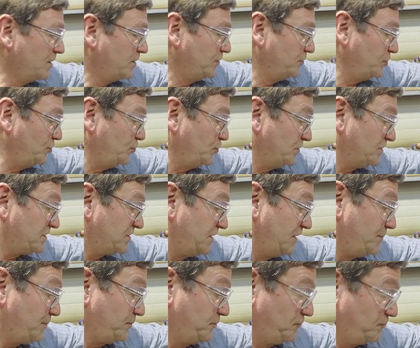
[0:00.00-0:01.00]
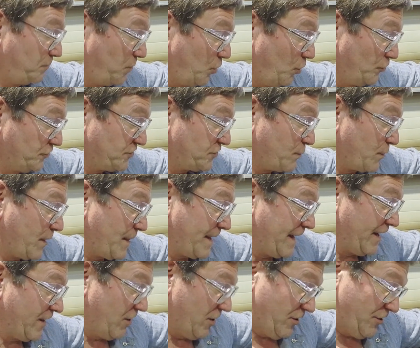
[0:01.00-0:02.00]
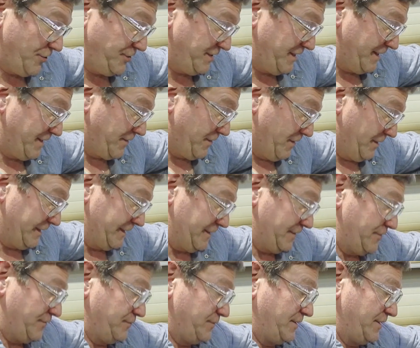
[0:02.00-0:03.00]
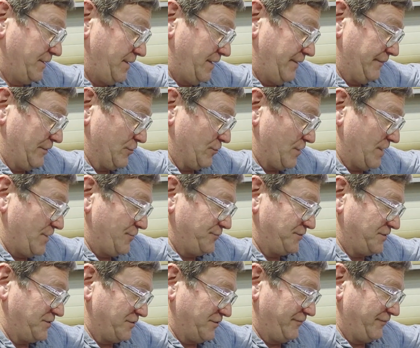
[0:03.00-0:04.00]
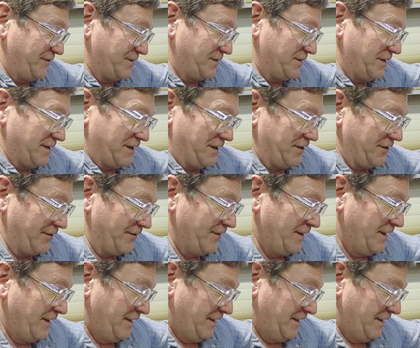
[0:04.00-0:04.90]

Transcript: You will see bolts where they are dead on and they'll have a ground surface on here.